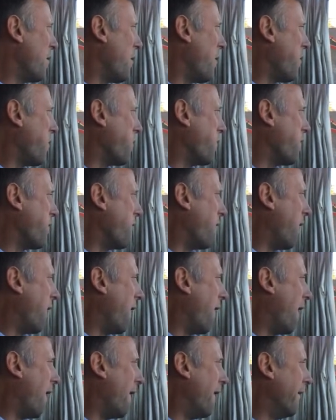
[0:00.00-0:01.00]
And even
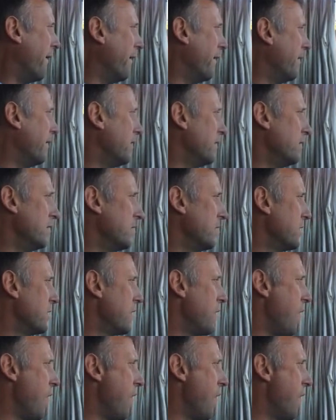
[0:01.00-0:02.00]
when the 2 goals went in,
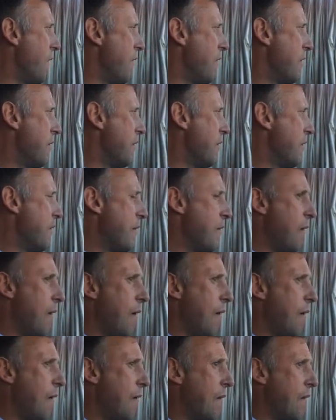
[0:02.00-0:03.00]
the goalkeeper still made
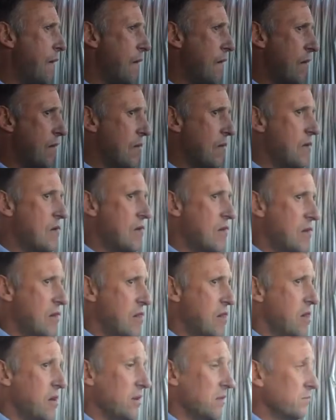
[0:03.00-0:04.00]
a couple of very good saves
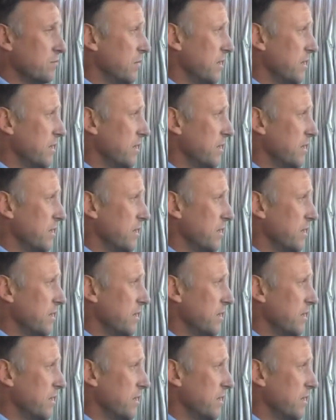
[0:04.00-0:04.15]
later on.